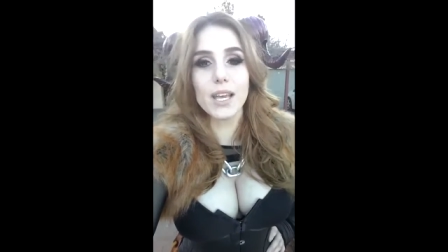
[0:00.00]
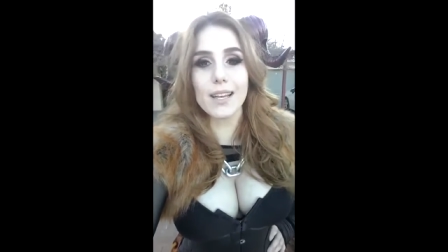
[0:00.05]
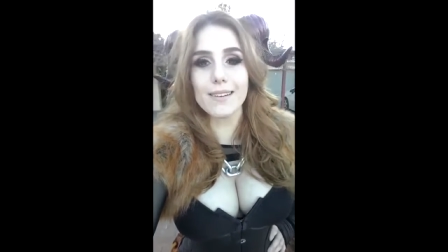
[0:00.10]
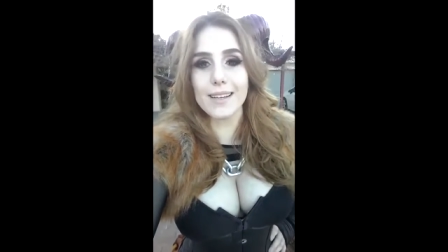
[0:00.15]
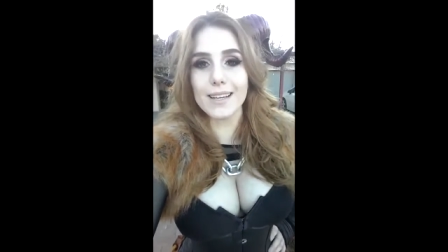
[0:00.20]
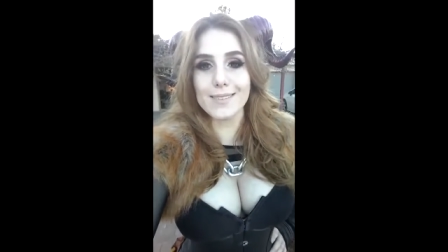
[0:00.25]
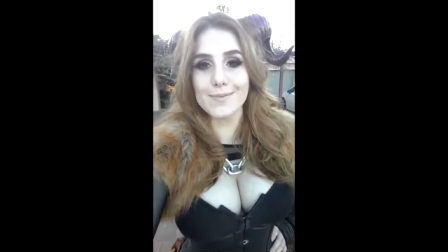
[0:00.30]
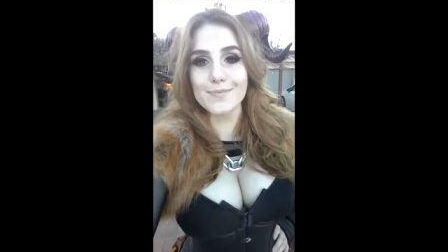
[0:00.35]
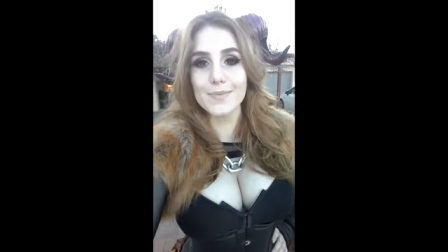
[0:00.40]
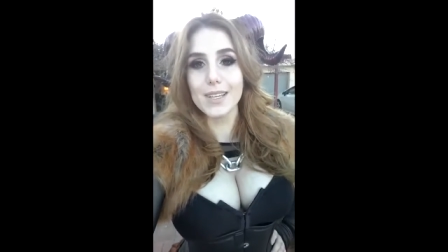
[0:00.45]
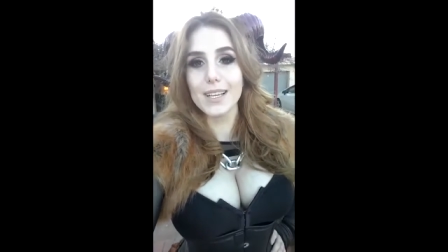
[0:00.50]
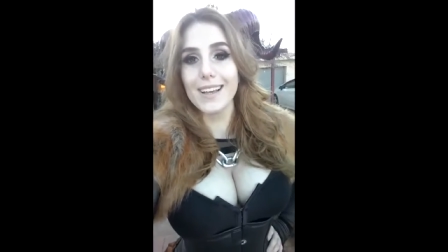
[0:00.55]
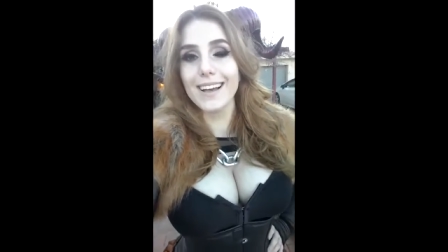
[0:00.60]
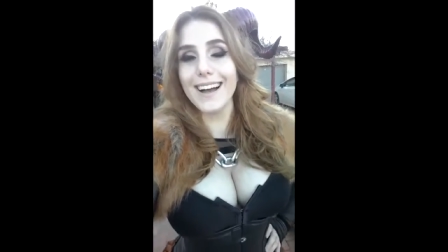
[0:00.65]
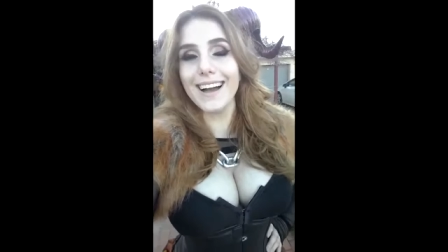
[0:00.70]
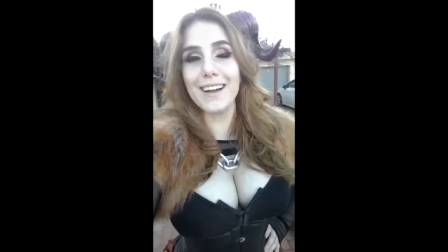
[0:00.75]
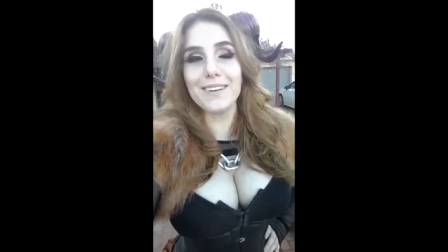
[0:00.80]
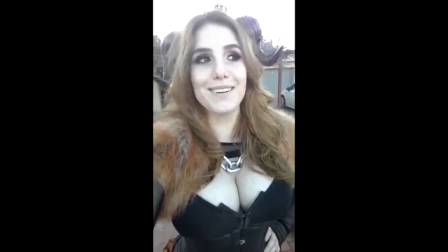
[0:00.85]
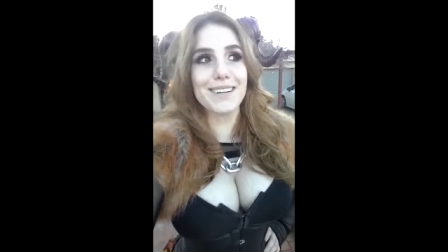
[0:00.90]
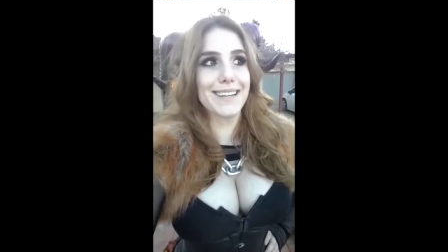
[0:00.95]
Anyway,
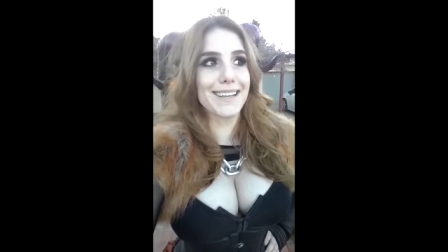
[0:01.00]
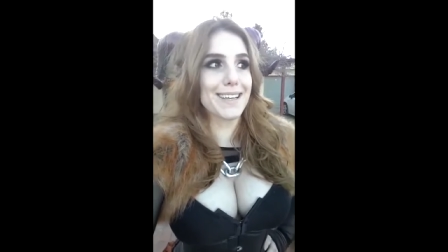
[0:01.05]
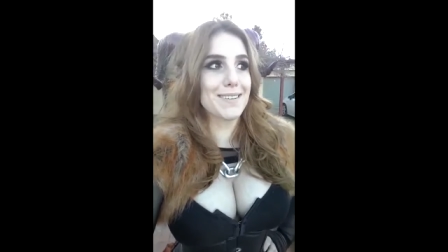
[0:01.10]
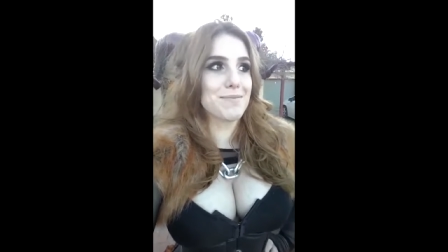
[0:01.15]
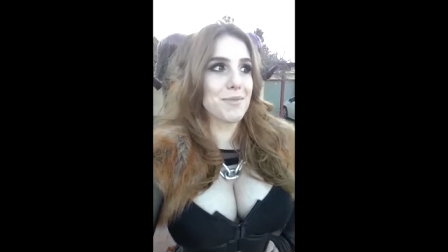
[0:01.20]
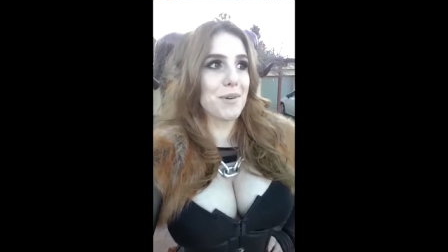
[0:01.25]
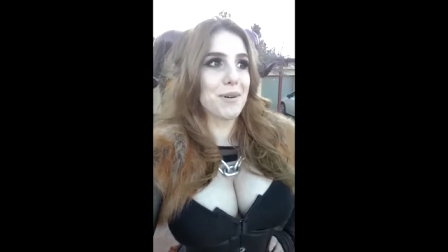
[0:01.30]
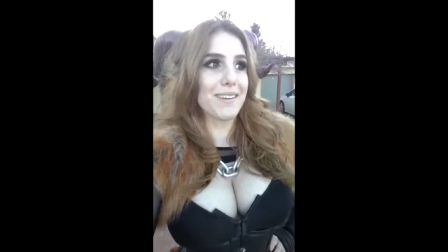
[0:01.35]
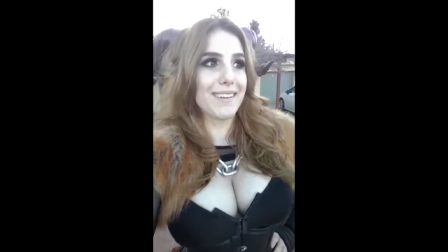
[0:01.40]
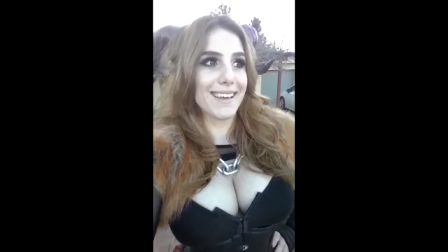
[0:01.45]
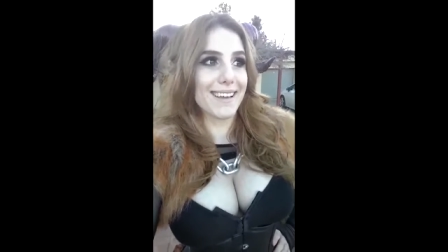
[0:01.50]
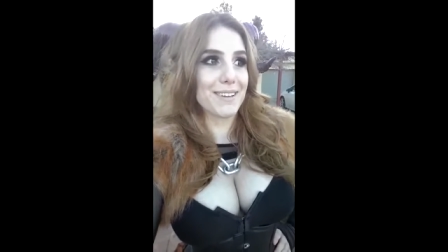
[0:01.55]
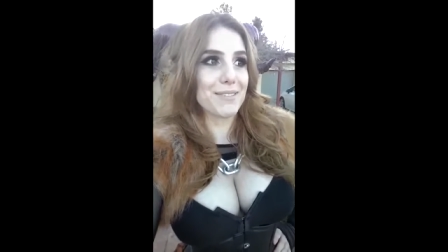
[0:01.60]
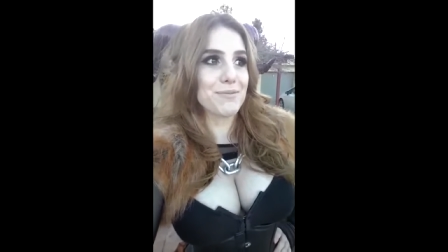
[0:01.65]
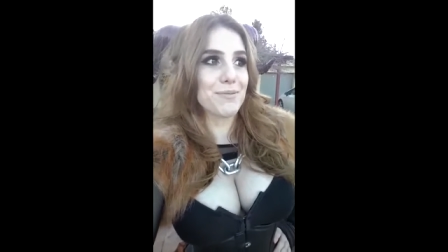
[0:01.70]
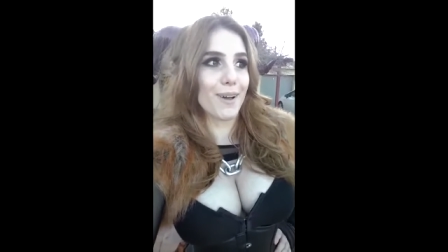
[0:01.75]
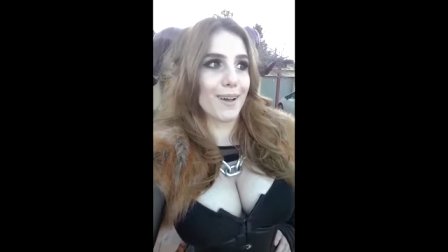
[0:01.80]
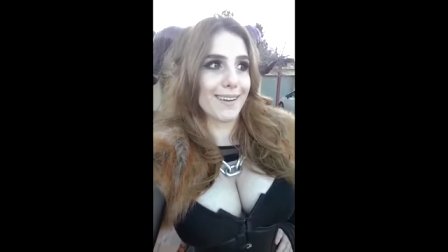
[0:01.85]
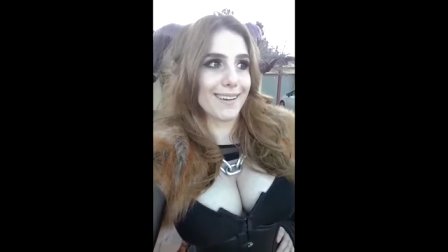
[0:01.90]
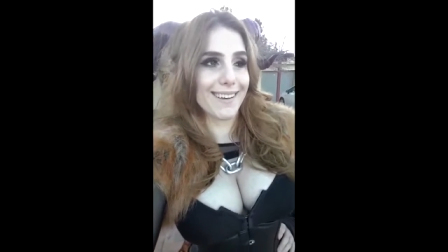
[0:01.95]
I want to get more
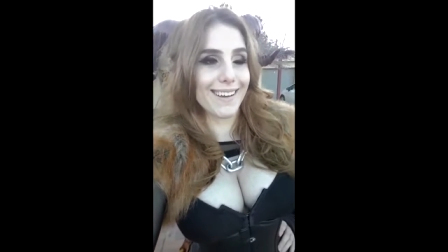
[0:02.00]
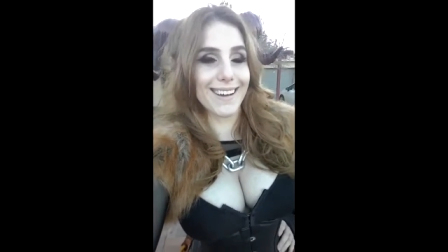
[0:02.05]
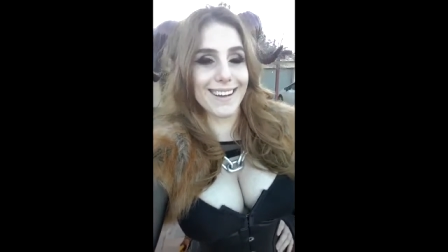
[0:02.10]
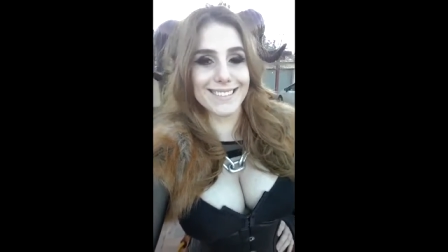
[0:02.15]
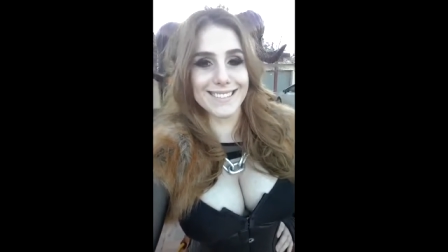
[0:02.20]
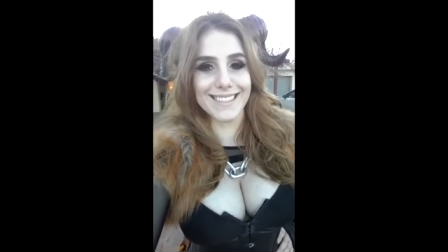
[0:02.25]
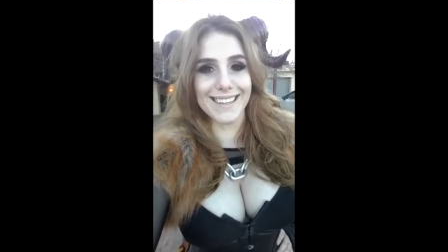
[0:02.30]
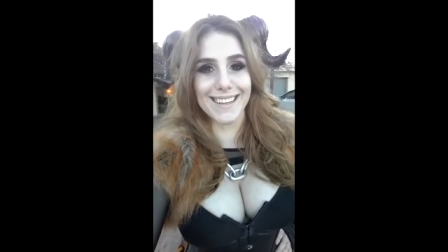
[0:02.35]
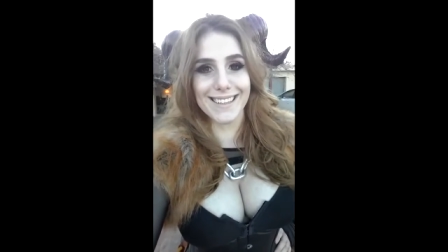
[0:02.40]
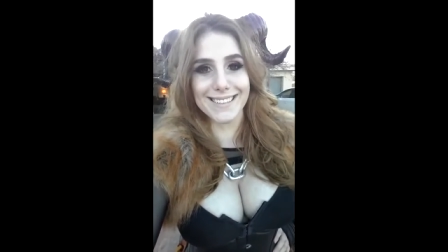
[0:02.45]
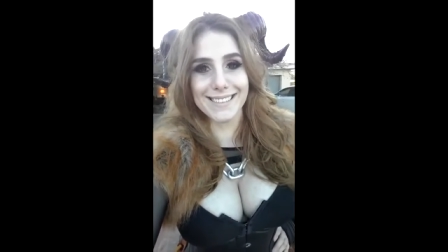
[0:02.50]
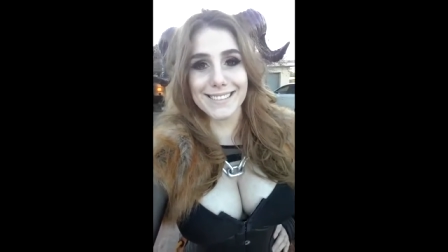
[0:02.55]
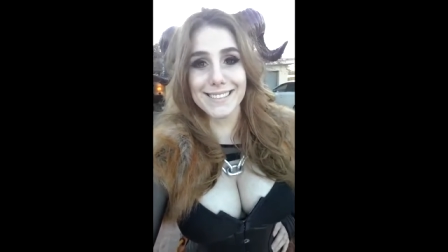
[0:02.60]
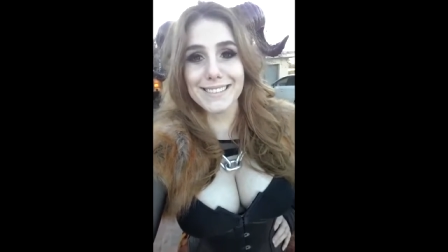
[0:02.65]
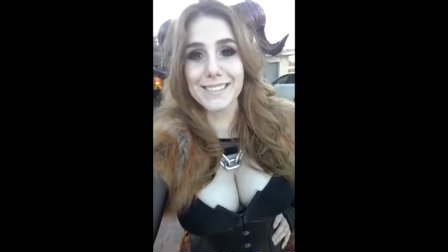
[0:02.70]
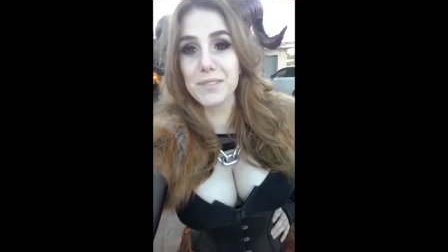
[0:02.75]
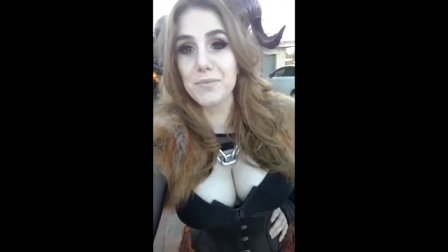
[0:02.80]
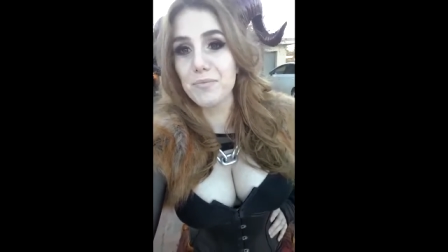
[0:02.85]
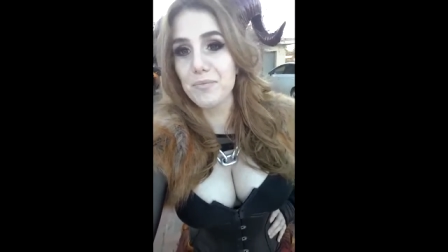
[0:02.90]
like fun contacts.